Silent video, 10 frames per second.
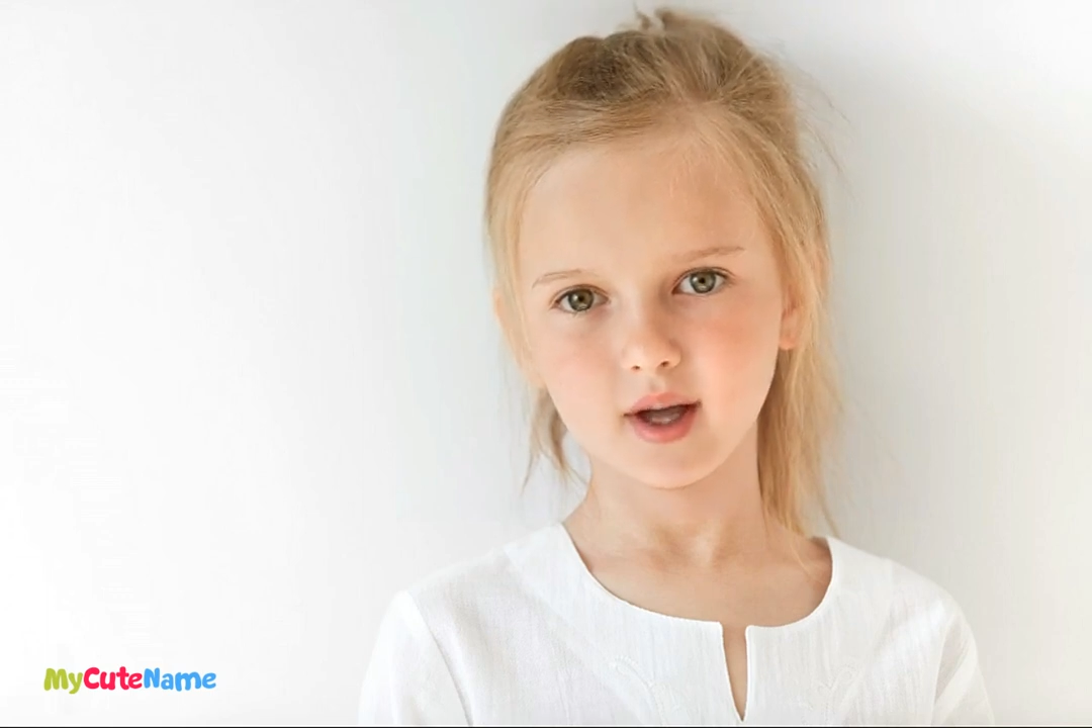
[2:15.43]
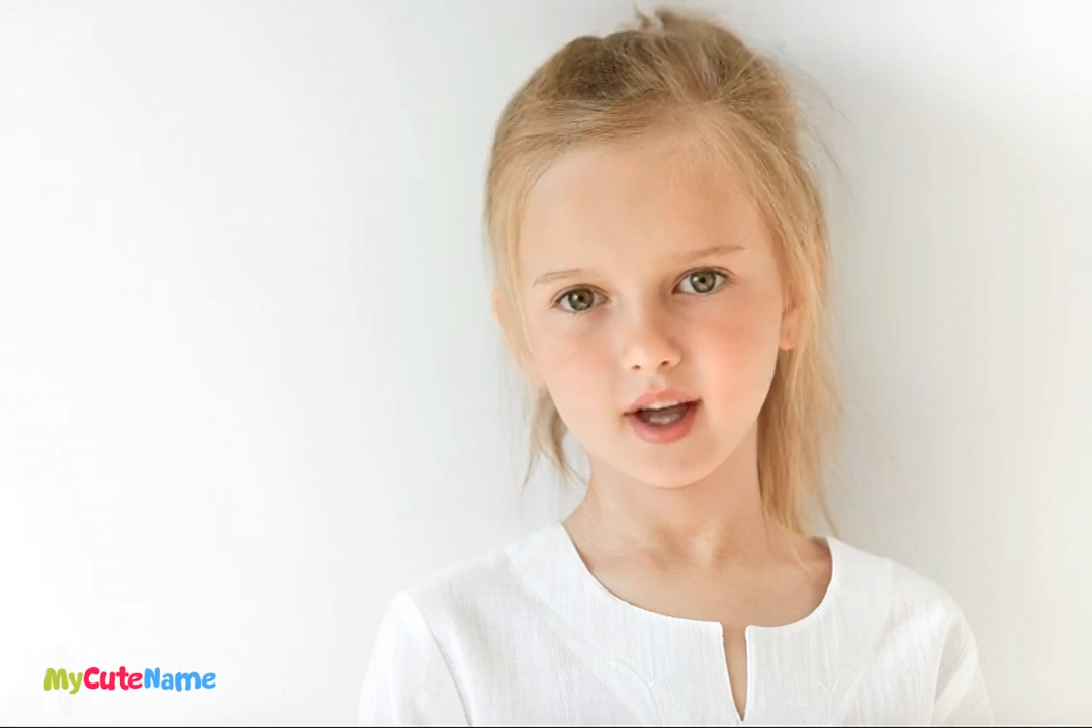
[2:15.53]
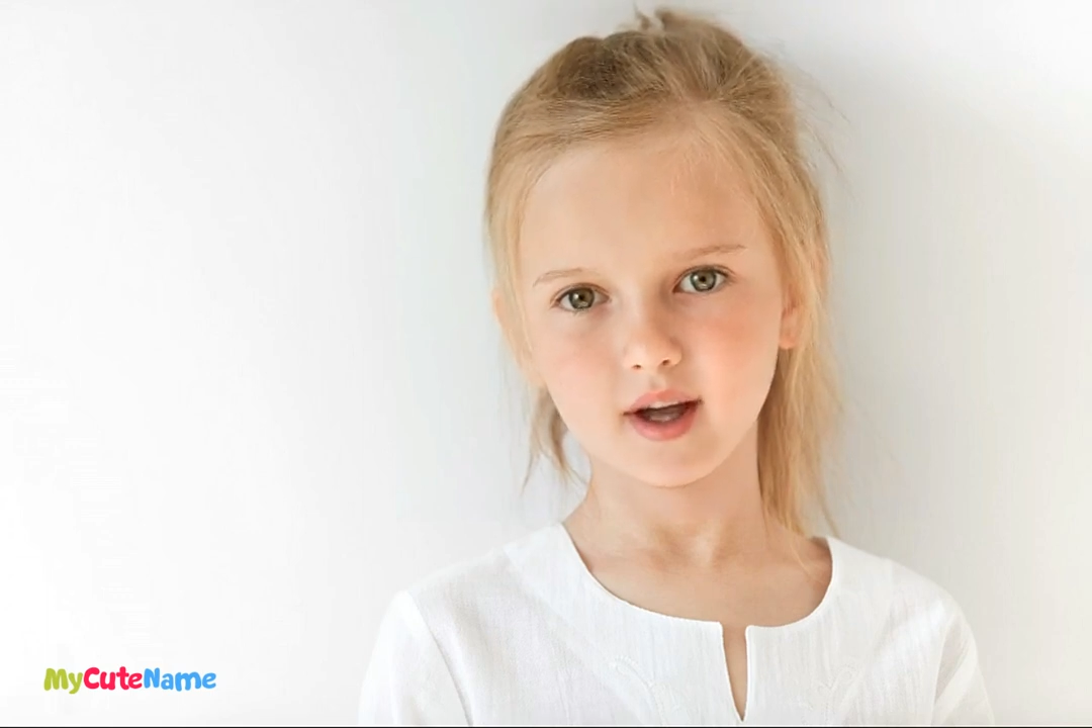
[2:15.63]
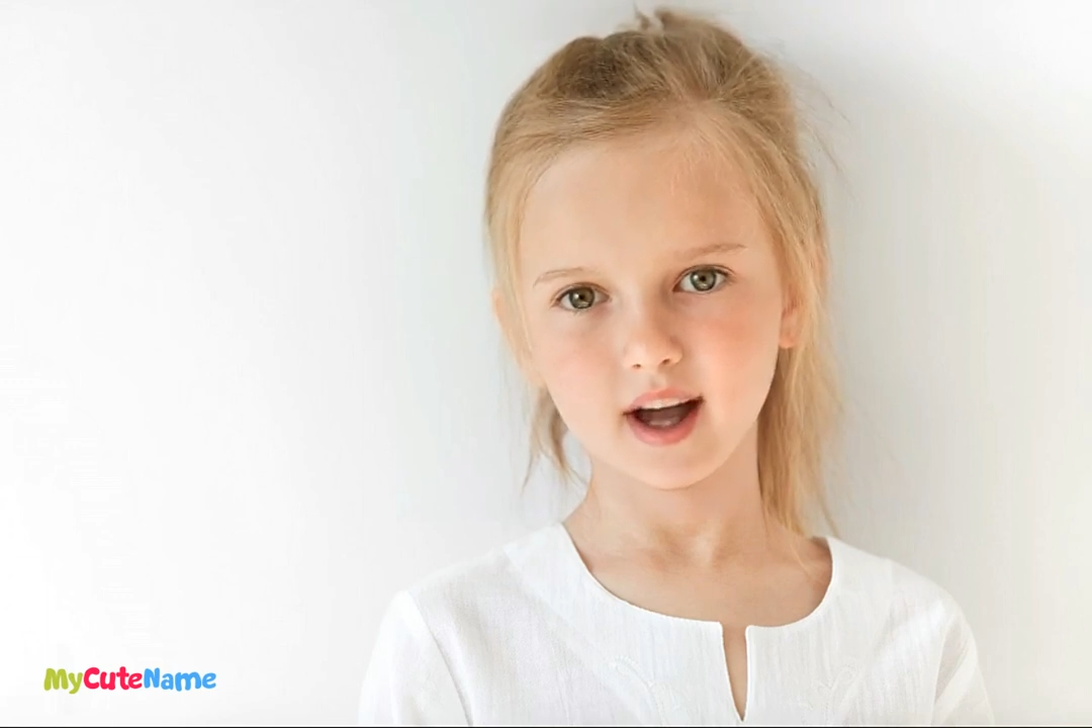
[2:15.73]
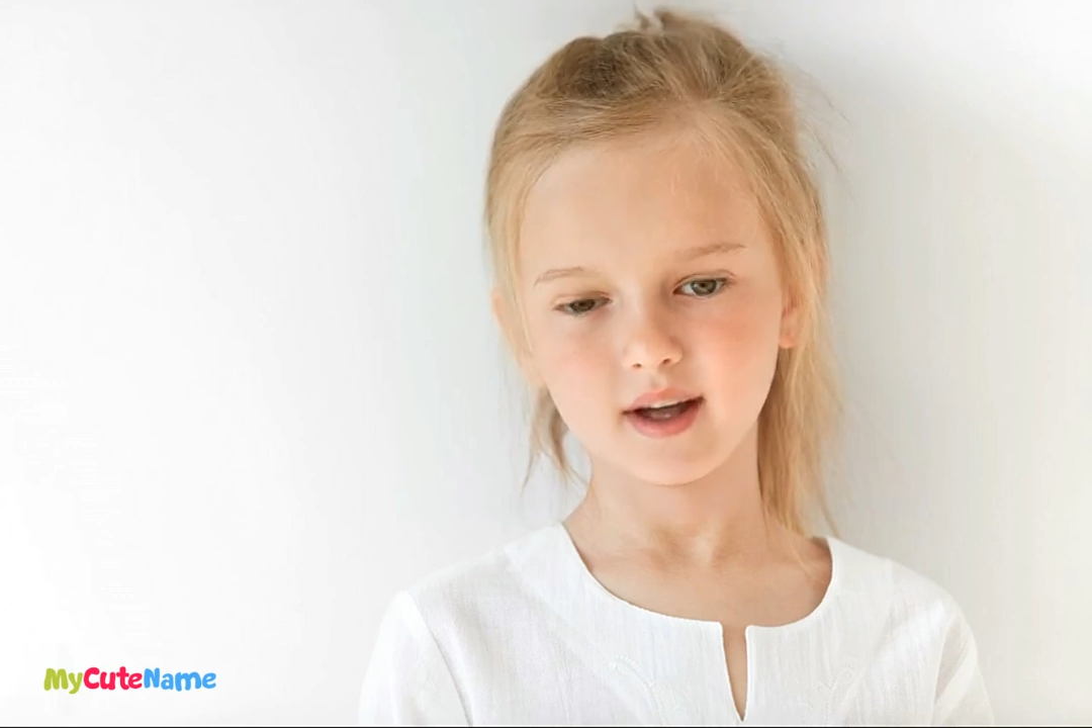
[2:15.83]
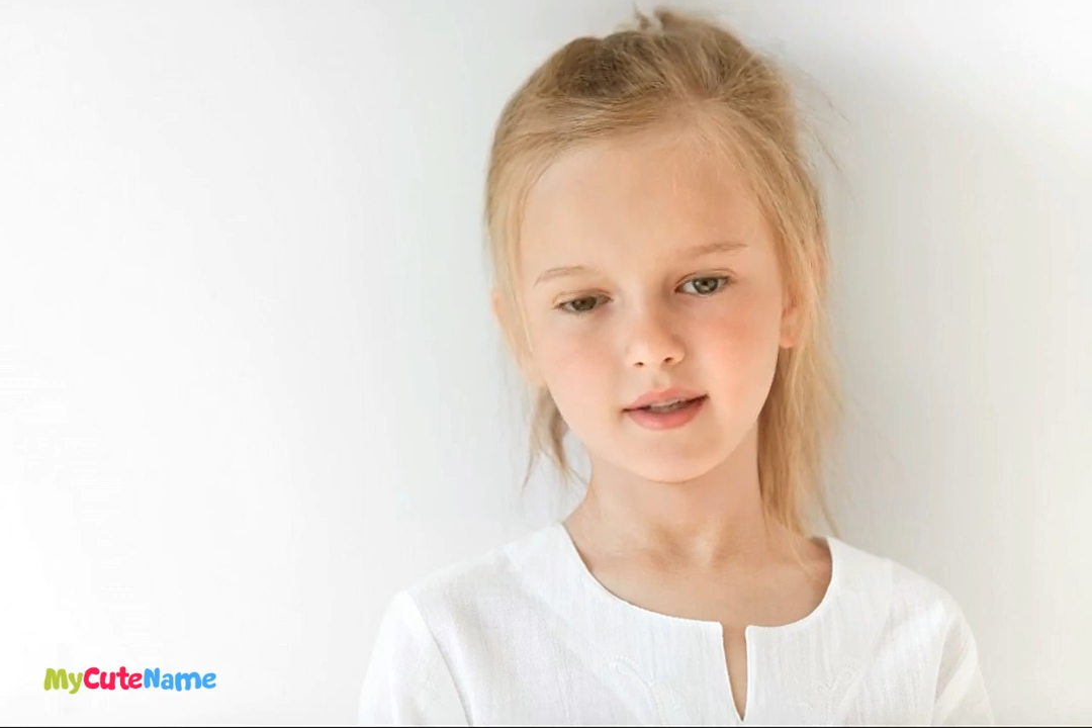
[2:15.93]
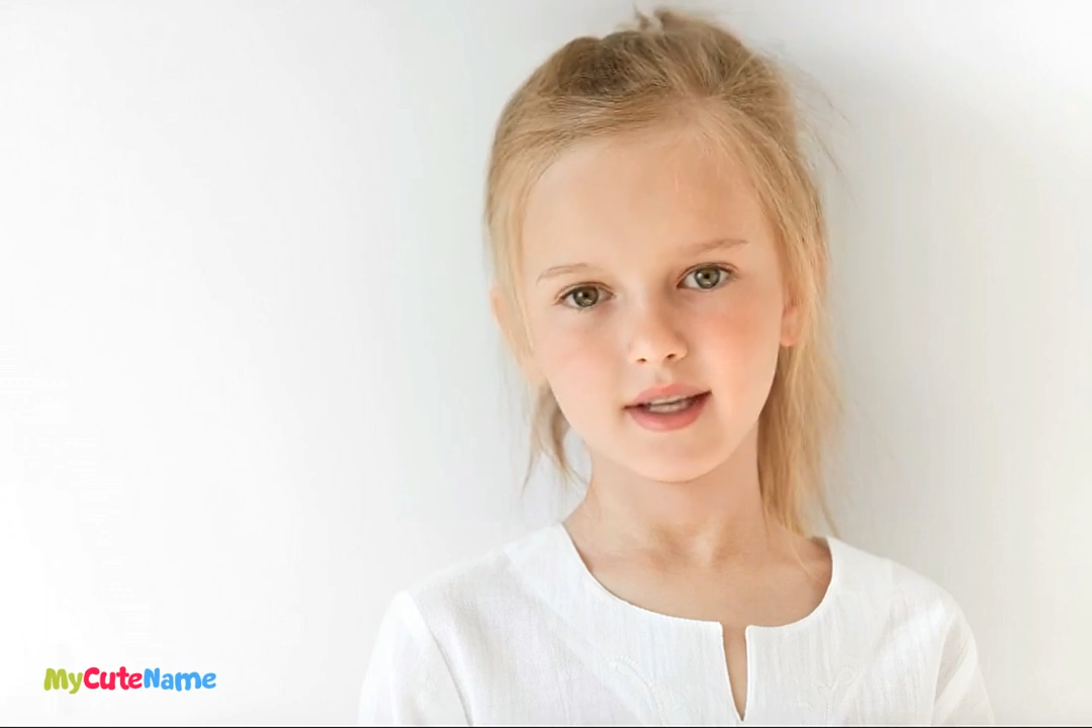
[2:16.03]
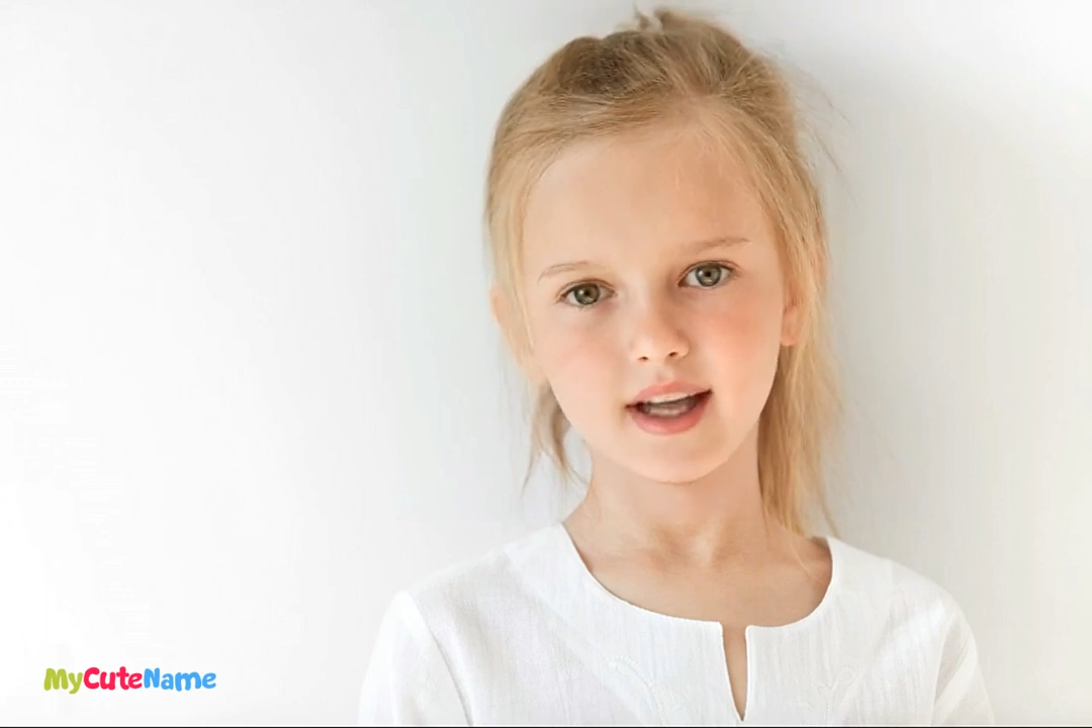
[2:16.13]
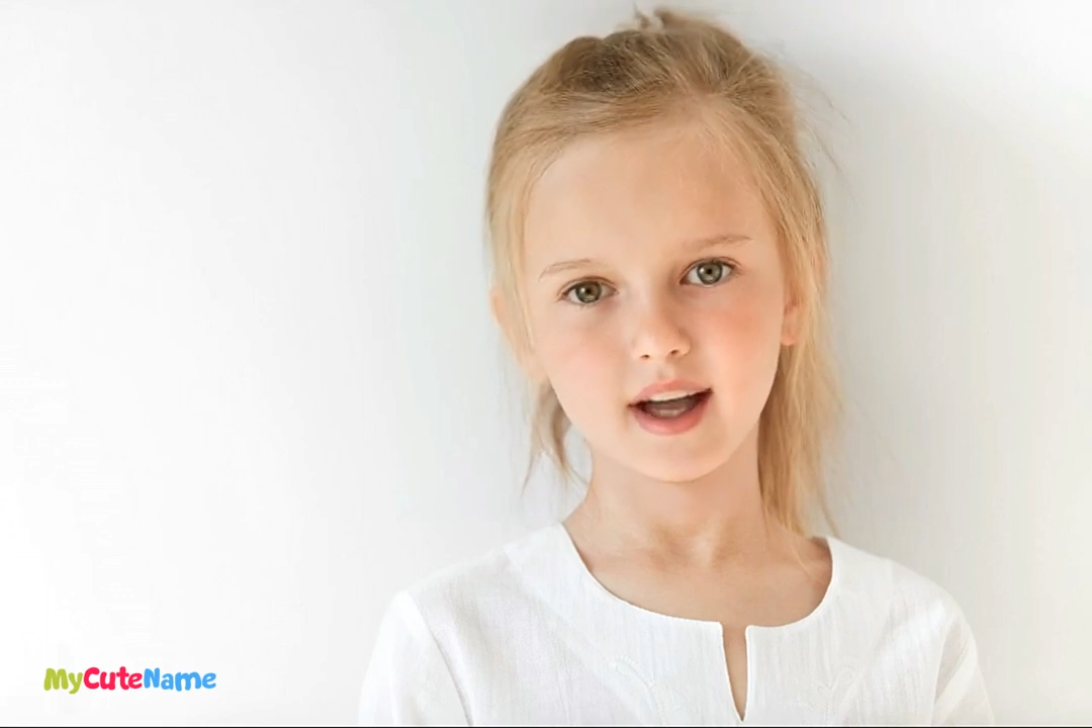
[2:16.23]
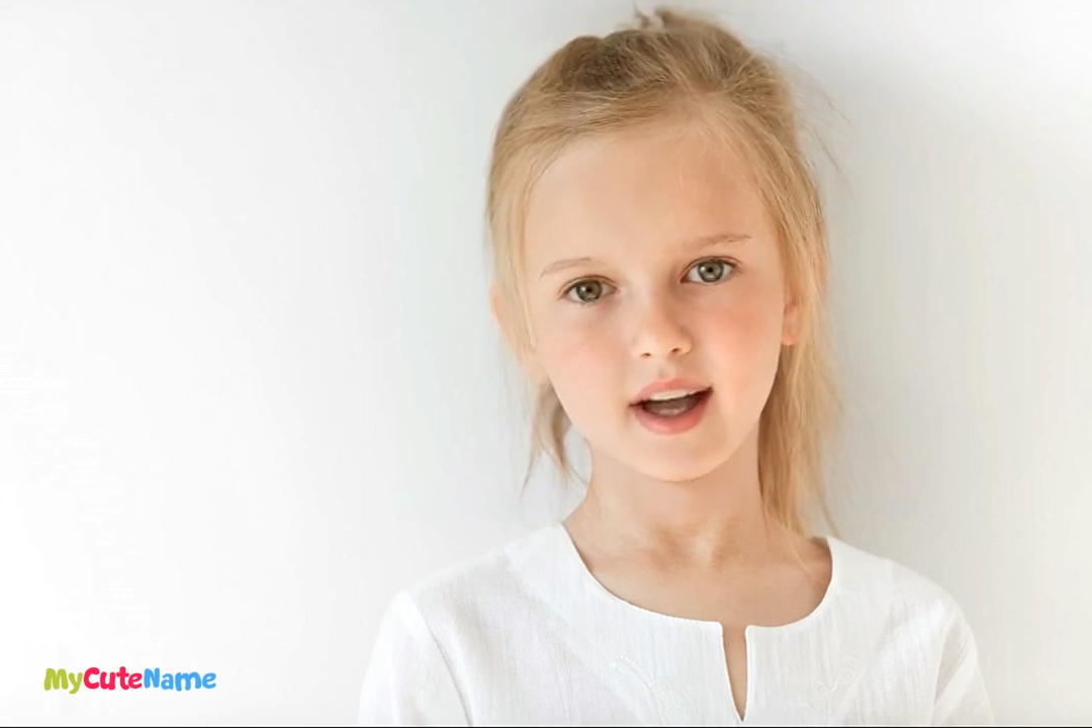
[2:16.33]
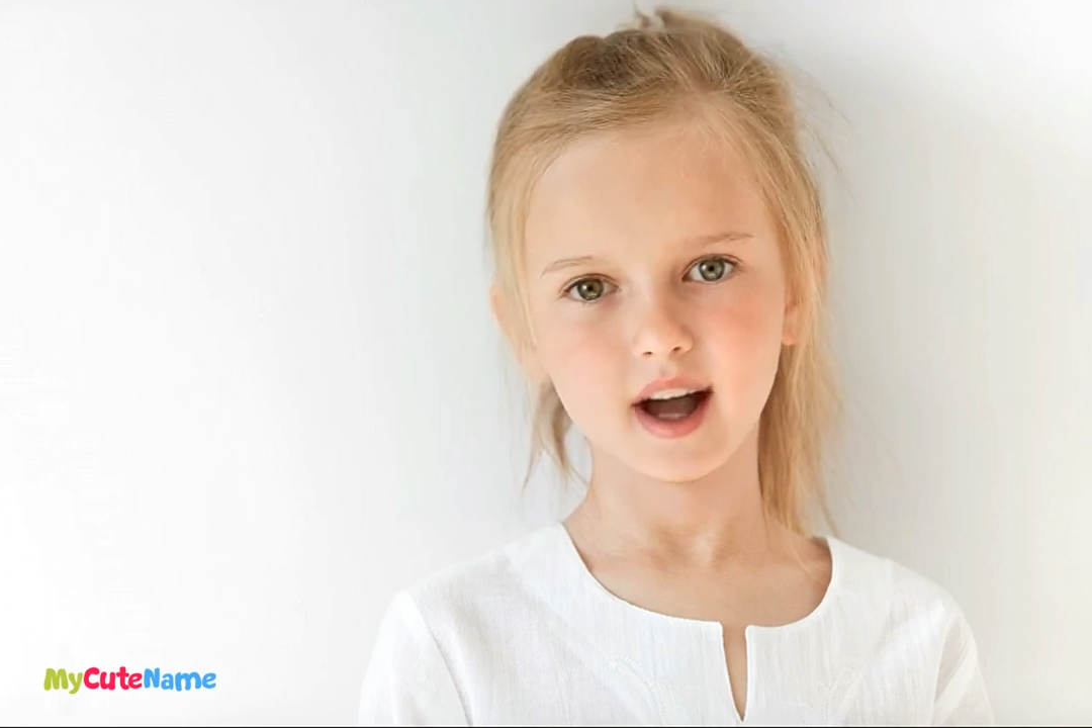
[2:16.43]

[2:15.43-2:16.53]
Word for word: curiosity,